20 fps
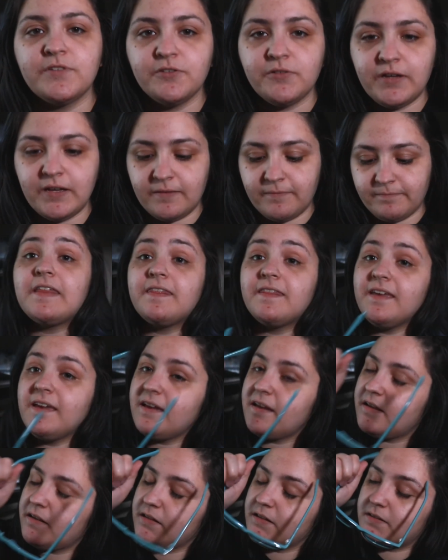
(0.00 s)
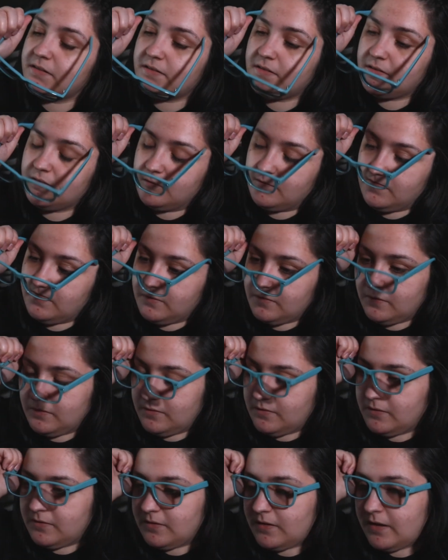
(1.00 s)
to it. And these,
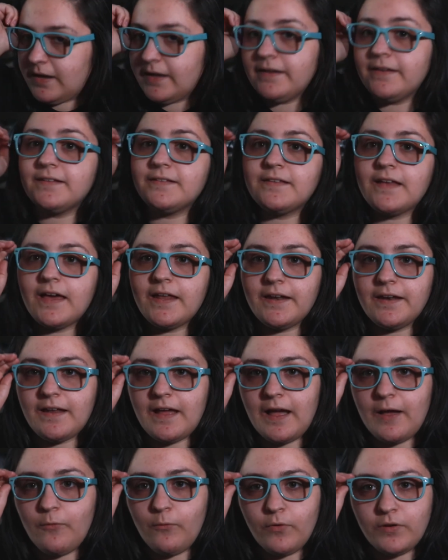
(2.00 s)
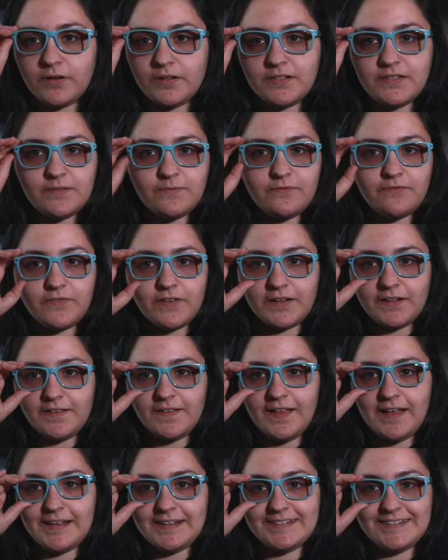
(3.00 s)
I decided I wanted some fun
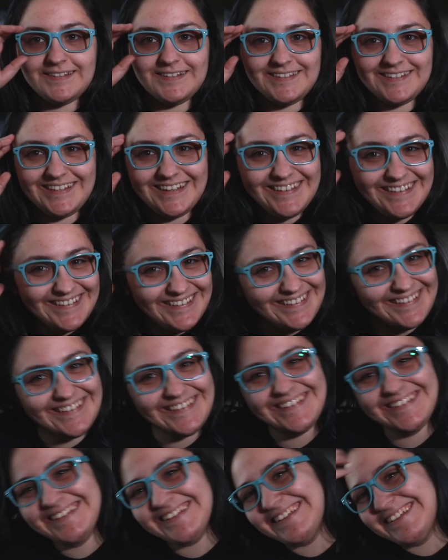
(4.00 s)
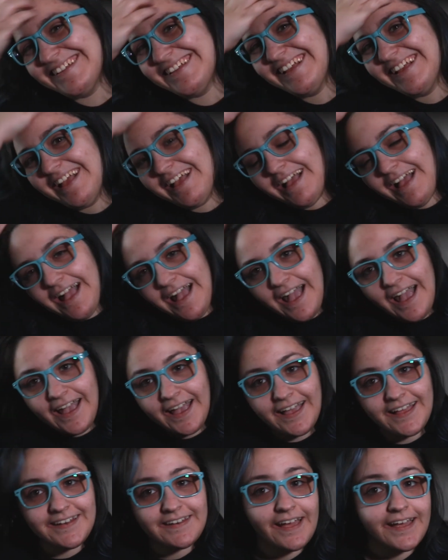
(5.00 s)
glasses.
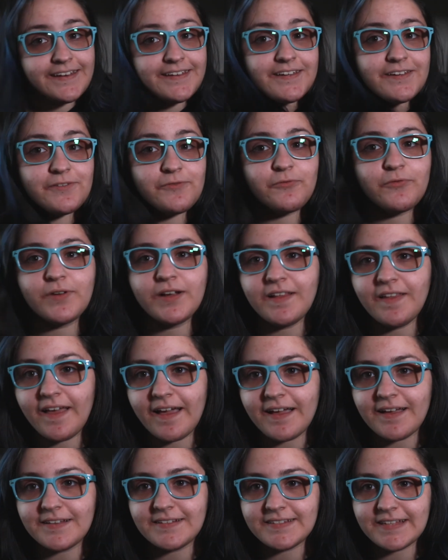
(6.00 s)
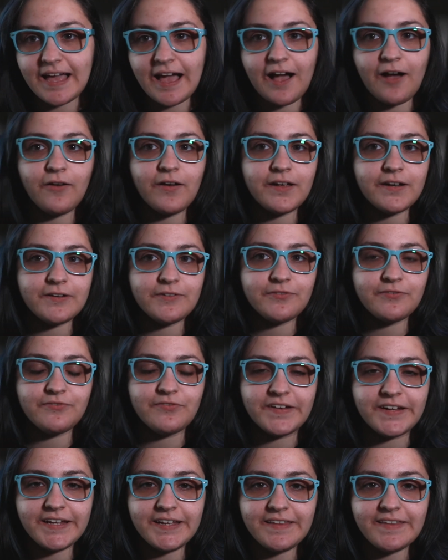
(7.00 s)
And I didn't realize how kind of
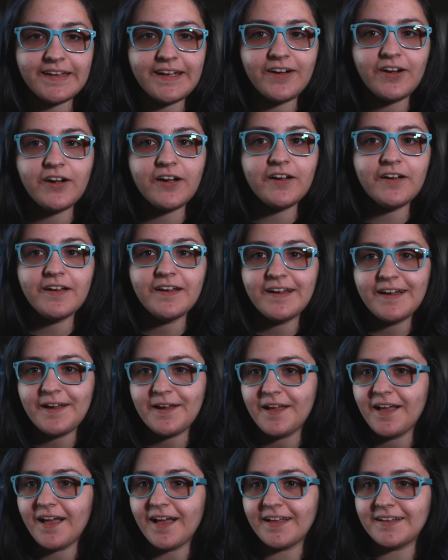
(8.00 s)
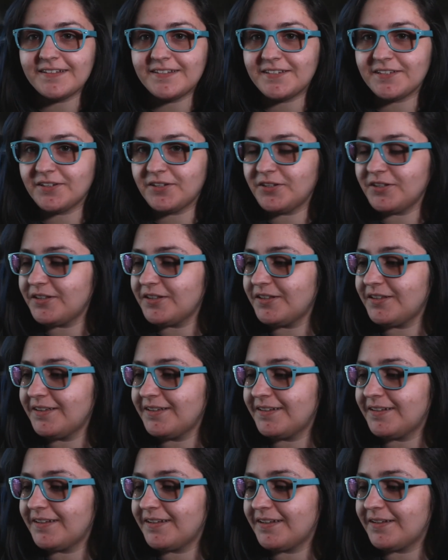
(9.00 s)
funny they are
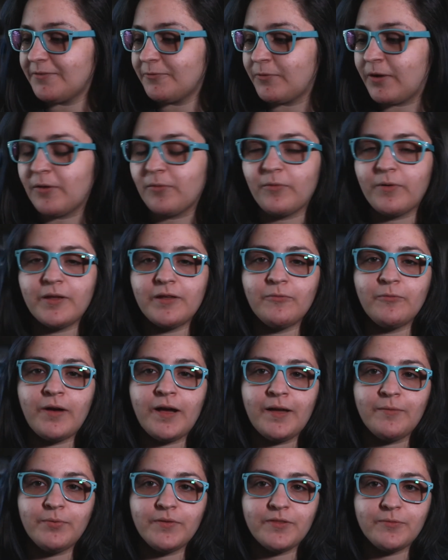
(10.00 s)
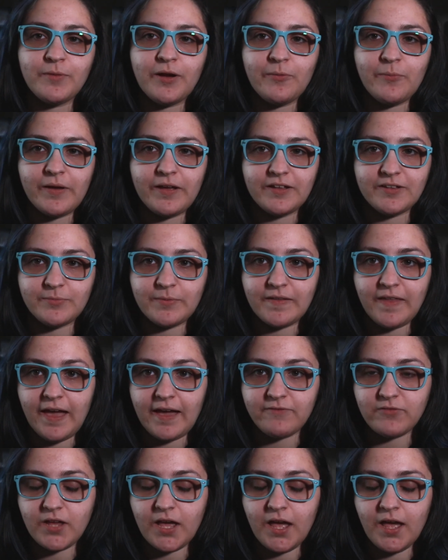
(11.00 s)
until, well, I put them on, my husband
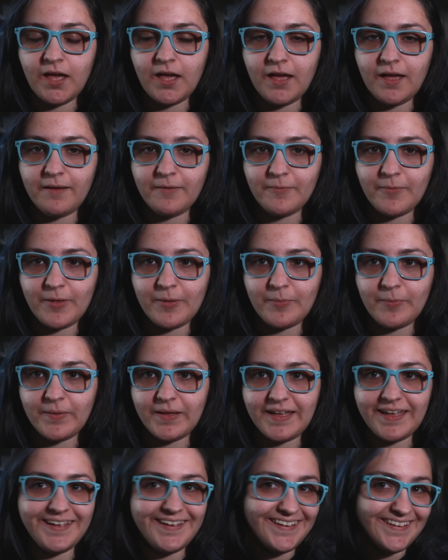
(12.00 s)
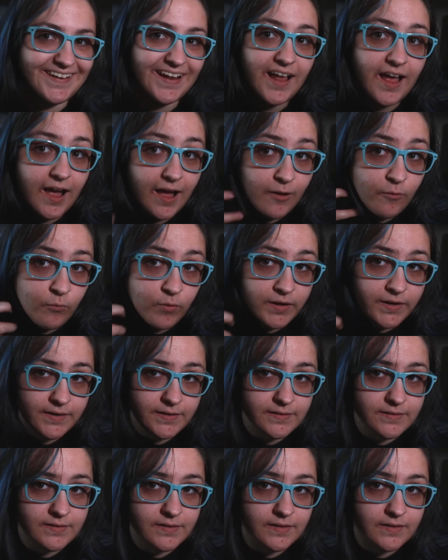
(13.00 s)
laughed. But I
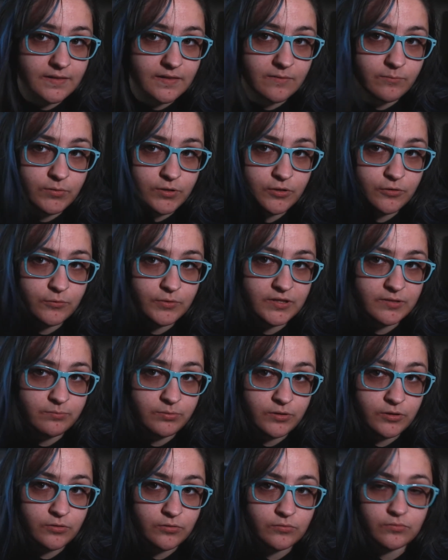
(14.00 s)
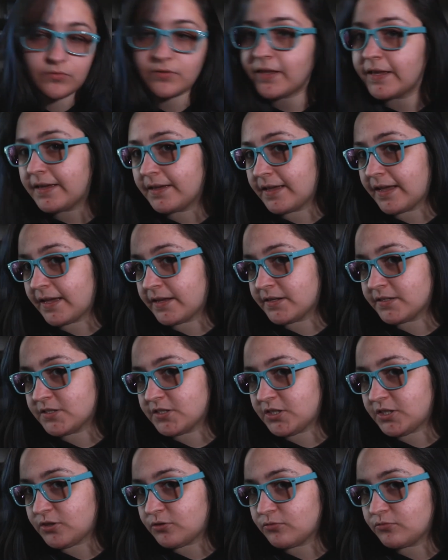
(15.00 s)
wanted the blue with the blue, like, and it's
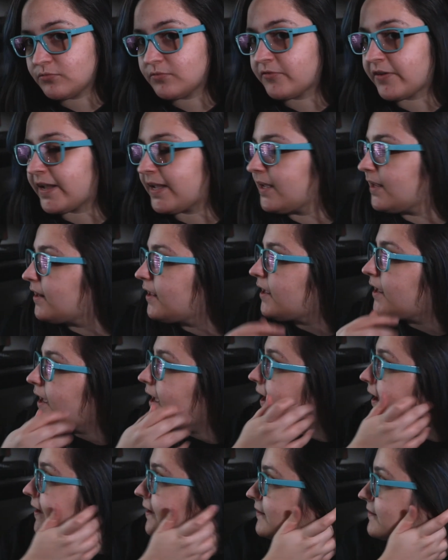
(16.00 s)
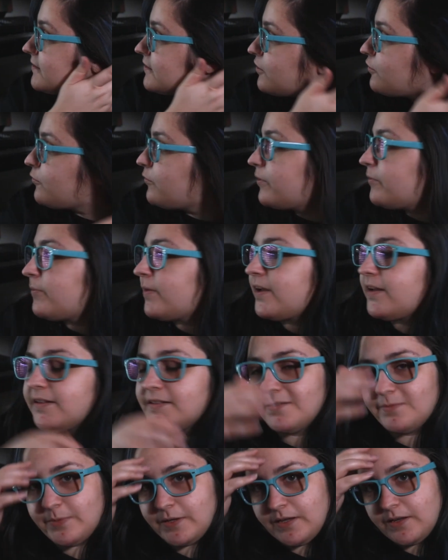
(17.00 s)
cute, right? And so my
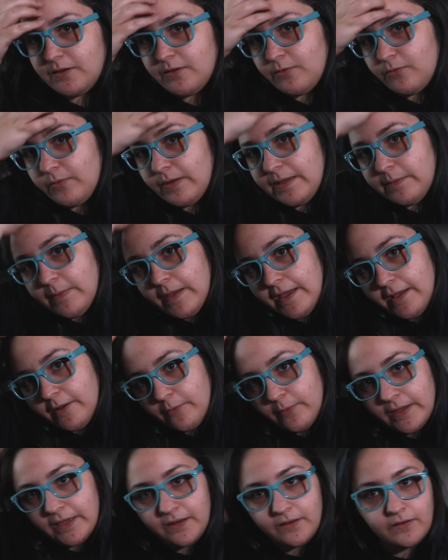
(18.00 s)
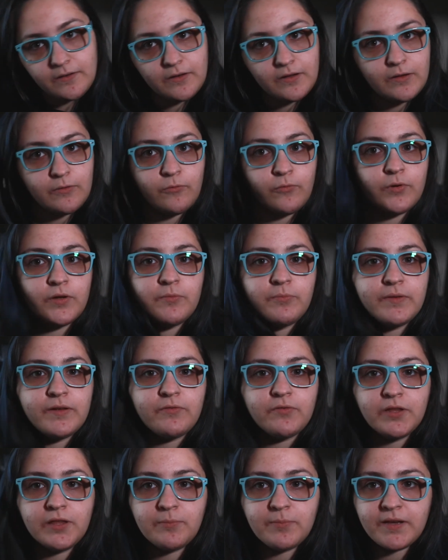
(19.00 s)
husband, way back when, would be
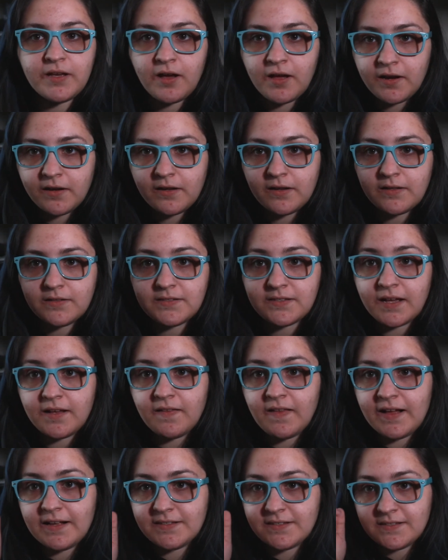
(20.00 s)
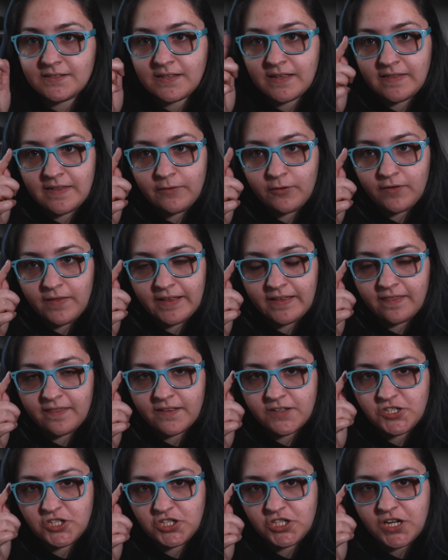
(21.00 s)
really big on sunglasses, and they were like
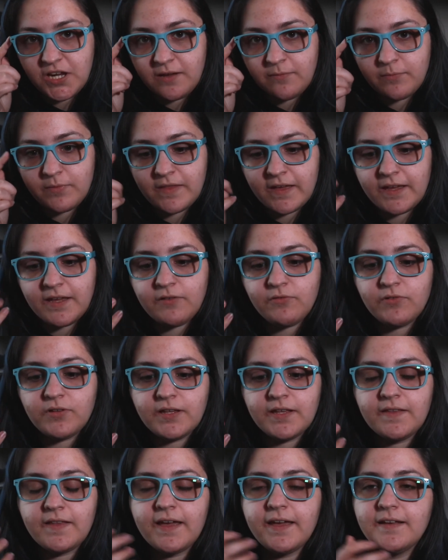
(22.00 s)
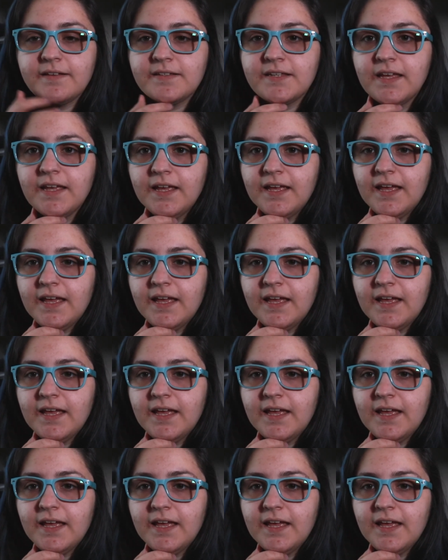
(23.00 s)
this shape that he really liked.